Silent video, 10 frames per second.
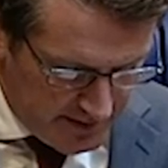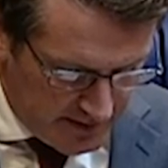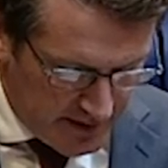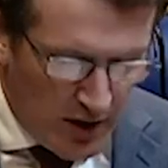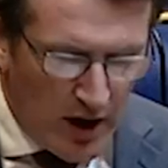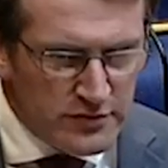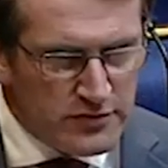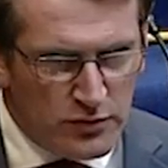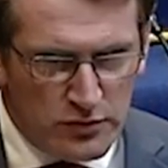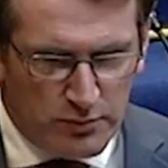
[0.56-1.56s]
Now, on
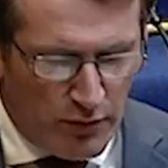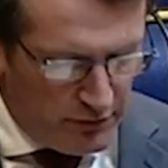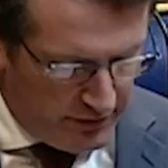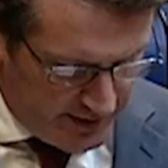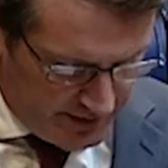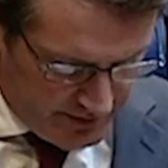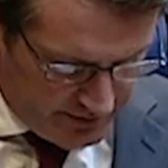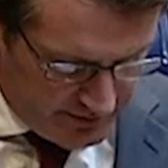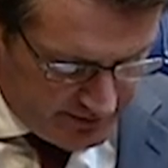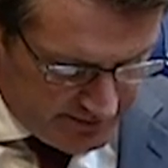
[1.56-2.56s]
school profiling,
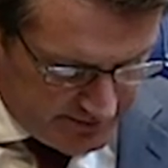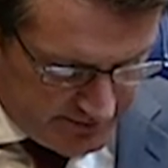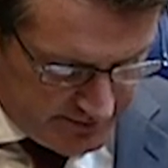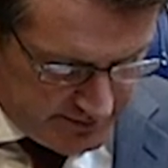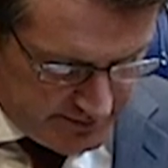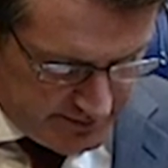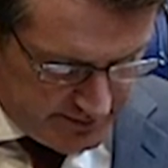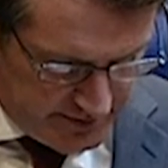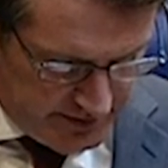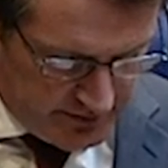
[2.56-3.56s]
Minister,
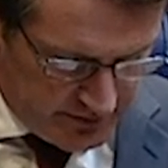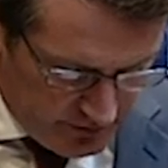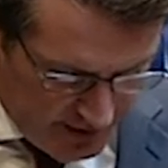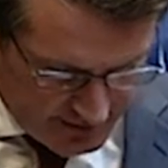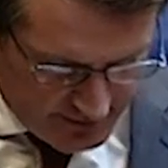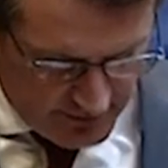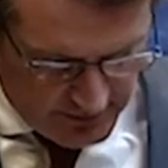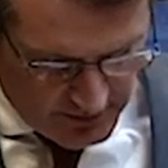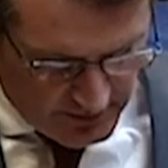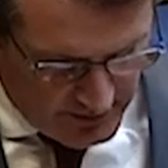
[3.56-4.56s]
this is directly from
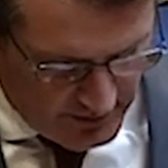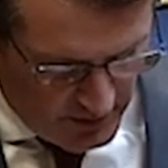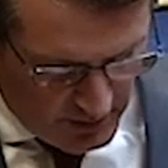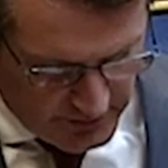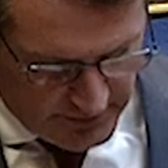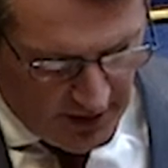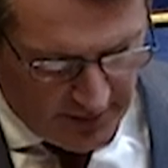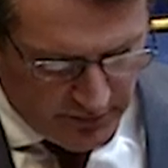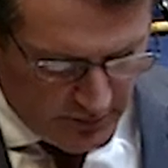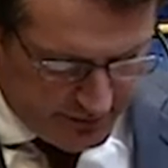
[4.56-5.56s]
your own
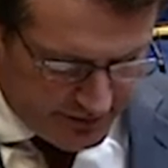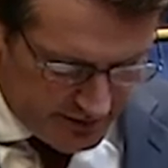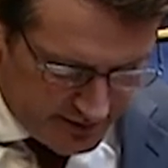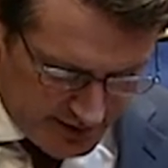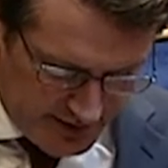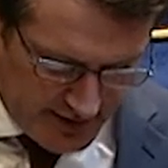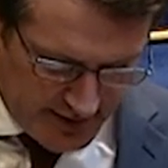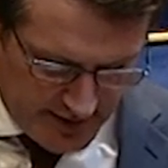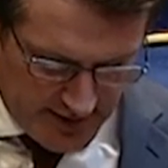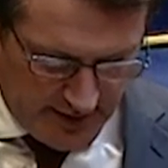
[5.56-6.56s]
department website.
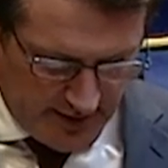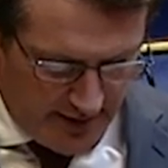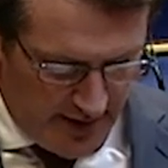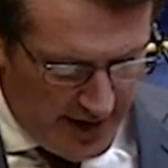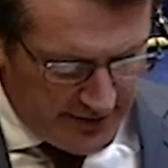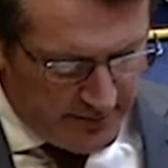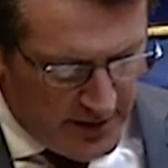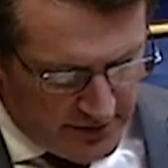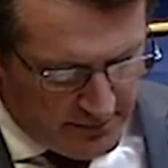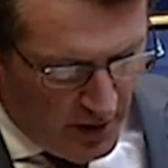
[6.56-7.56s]

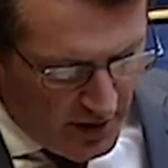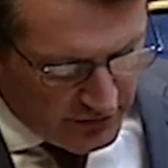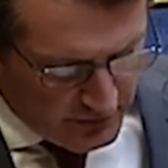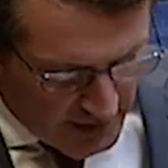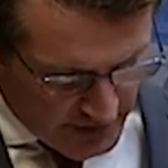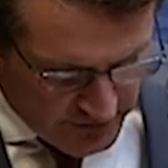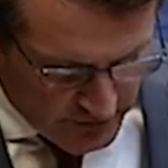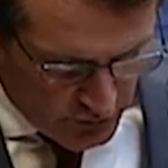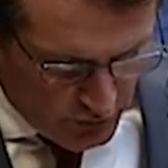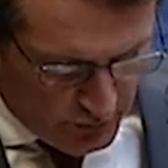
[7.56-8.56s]
Estimated marks from each
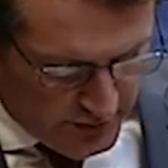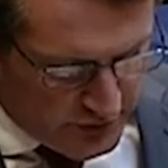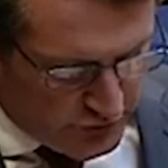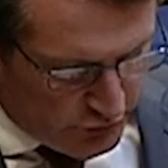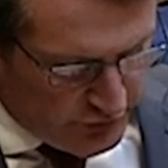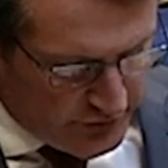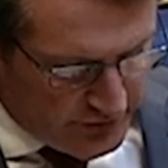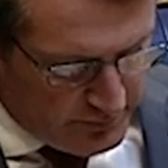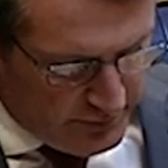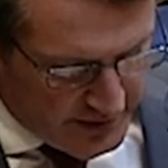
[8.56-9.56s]
school will be adjusted
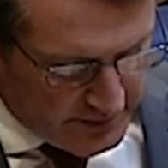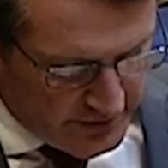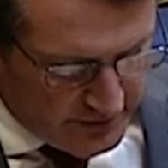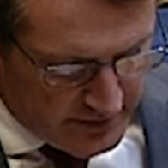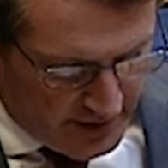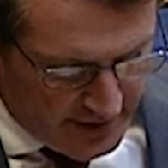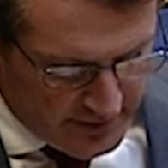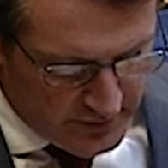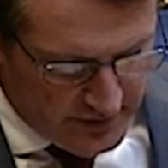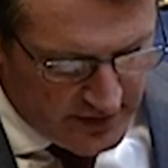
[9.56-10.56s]
to bring them into
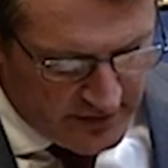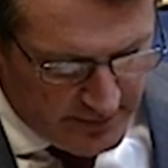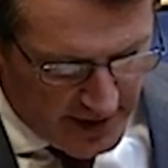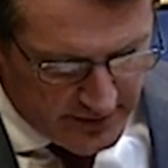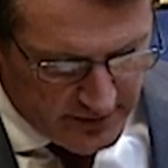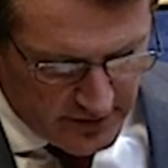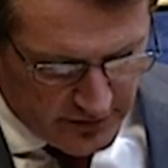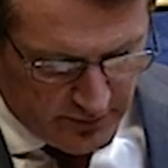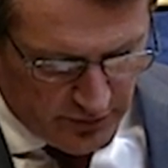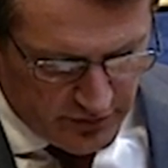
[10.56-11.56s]
line with the expected
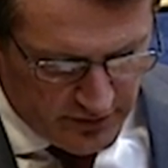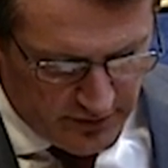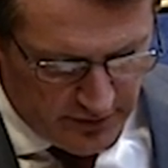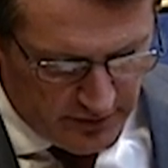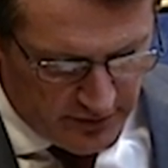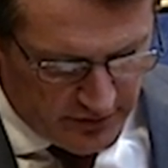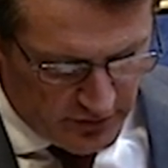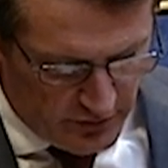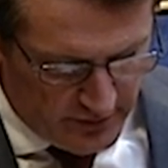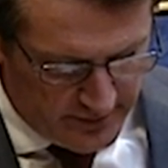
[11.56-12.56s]
distribution for the
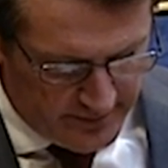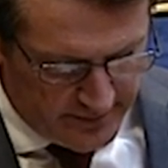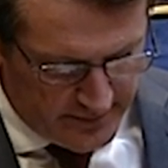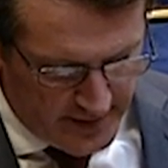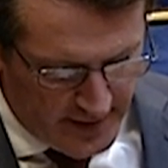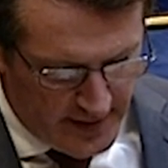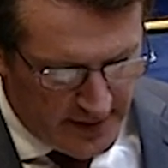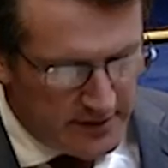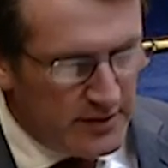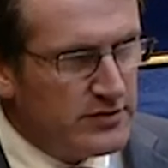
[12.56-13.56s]
school.
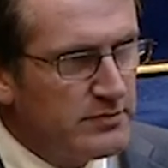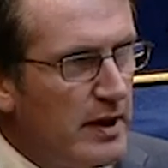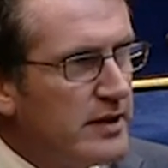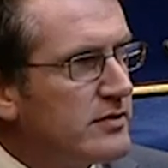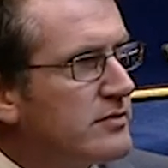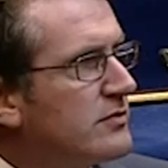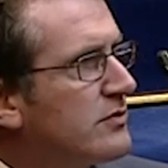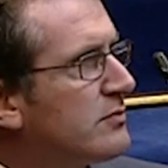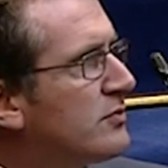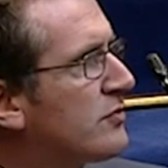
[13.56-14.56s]
The expected
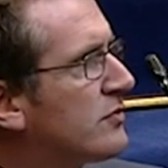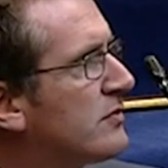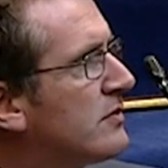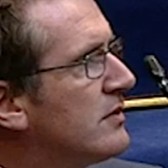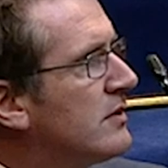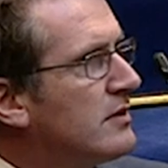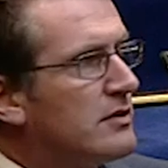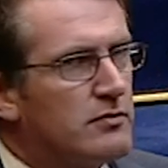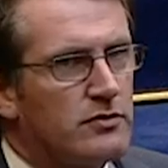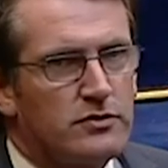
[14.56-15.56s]
distribution
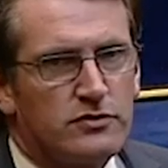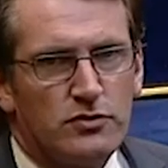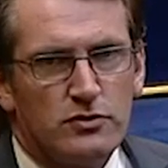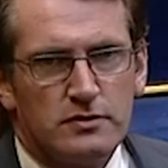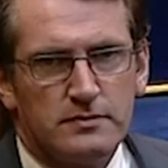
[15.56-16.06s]
for the school.